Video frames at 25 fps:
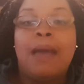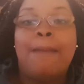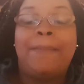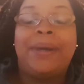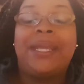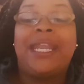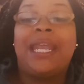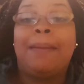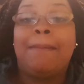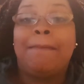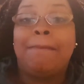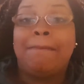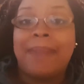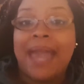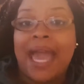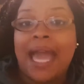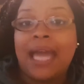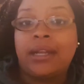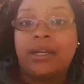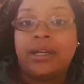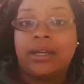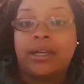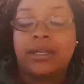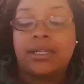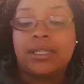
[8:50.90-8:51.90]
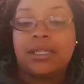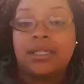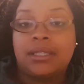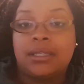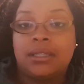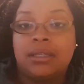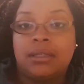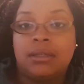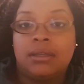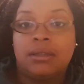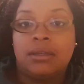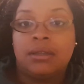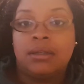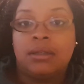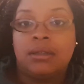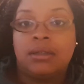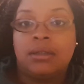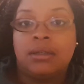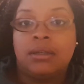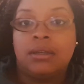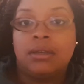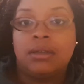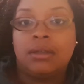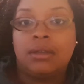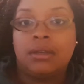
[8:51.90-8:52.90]
But it matters
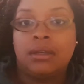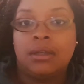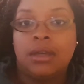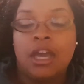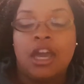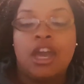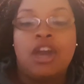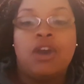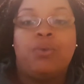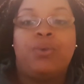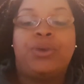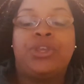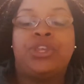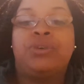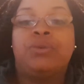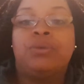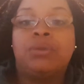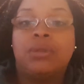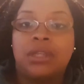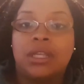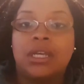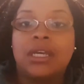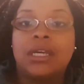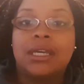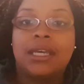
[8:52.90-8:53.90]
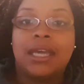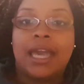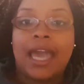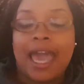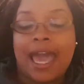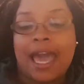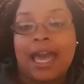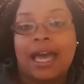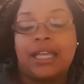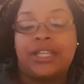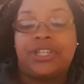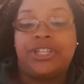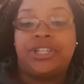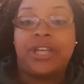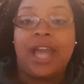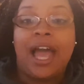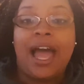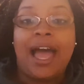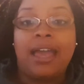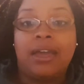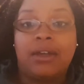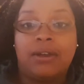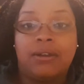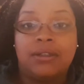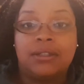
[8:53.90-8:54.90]
when you look at a
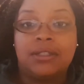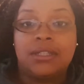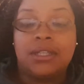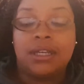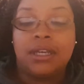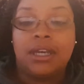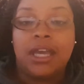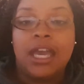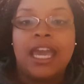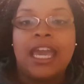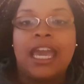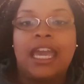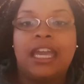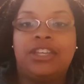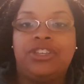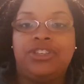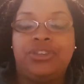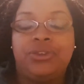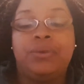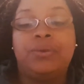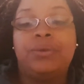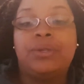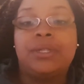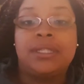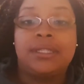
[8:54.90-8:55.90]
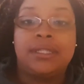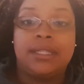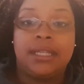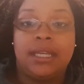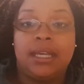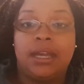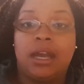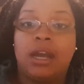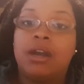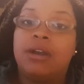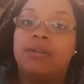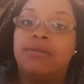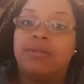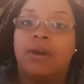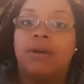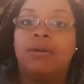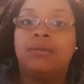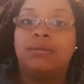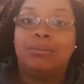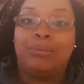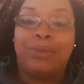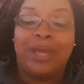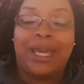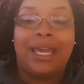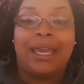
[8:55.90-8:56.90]
child and you see a
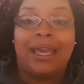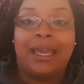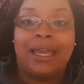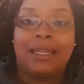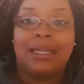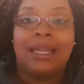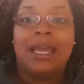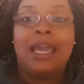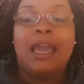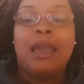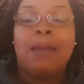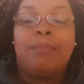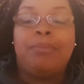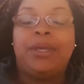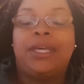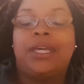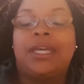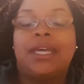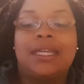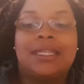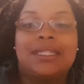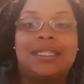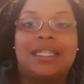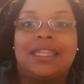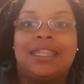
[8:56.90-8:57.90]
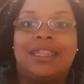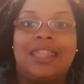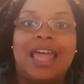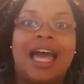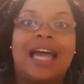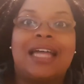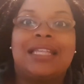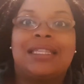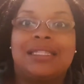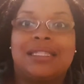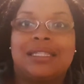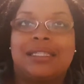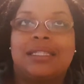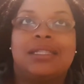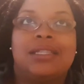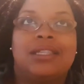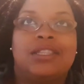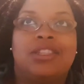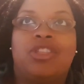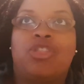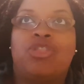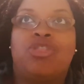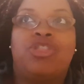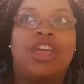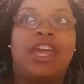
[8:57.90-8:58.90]
grown man, because that's
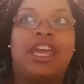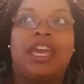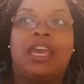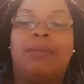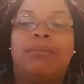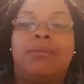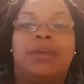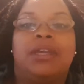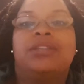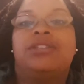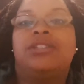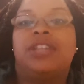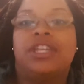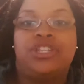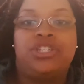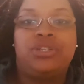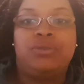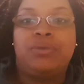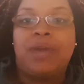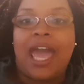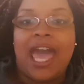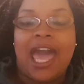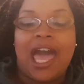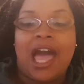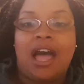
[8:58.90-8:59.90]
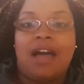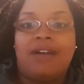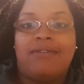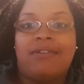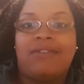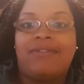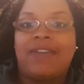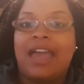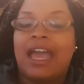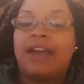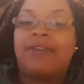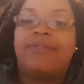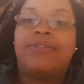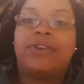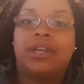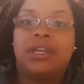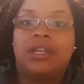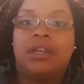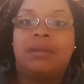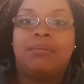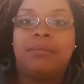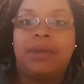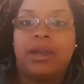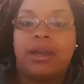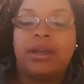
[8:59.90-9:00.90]
the image that you have of African
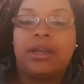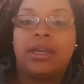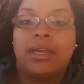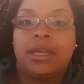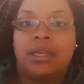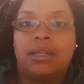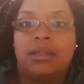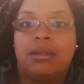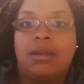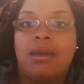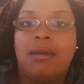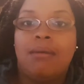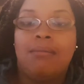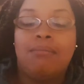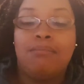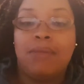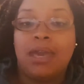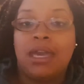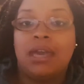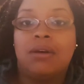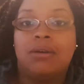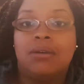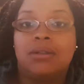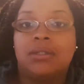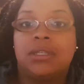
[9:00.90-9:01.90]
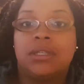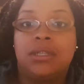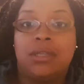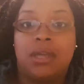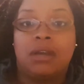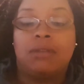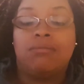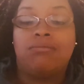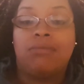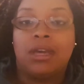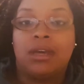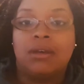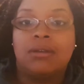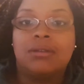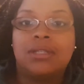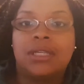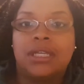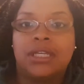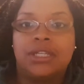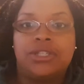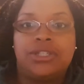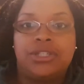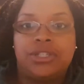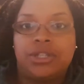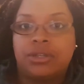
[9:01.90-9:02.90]
American males, young males
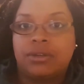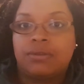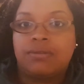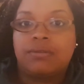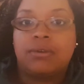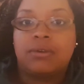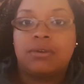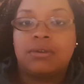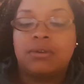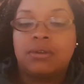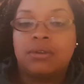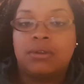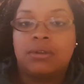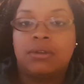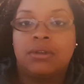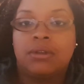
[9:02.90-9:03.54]
in general.